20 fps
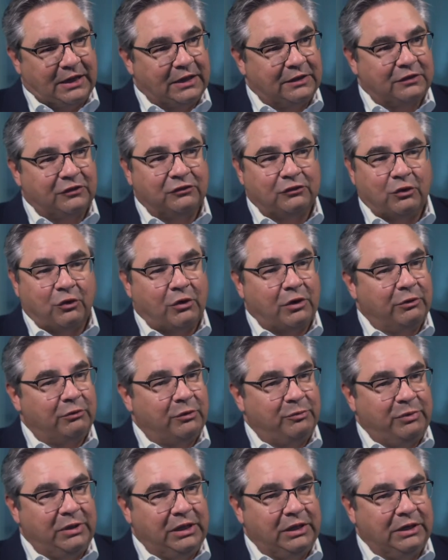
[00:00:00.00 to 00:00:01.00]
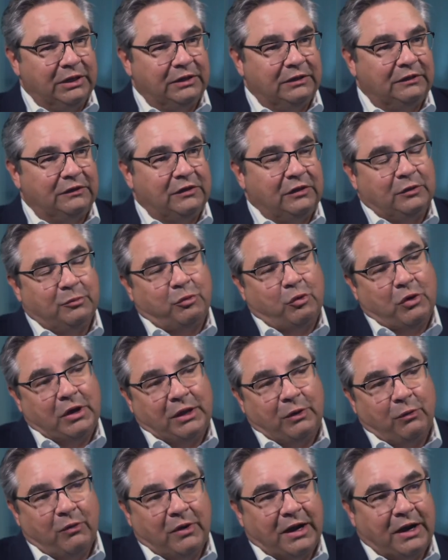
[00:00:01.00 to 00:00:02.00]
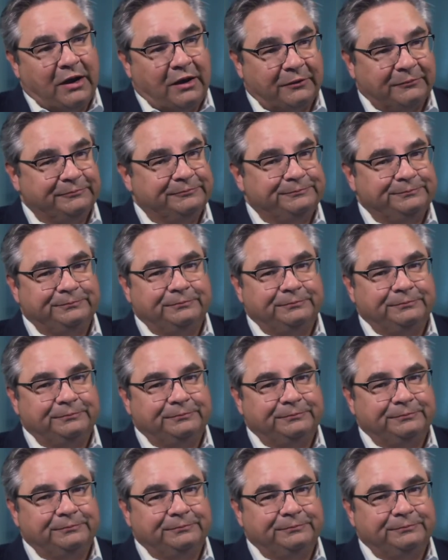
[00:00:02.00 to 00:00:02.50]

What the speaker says: and the story repeated to the point where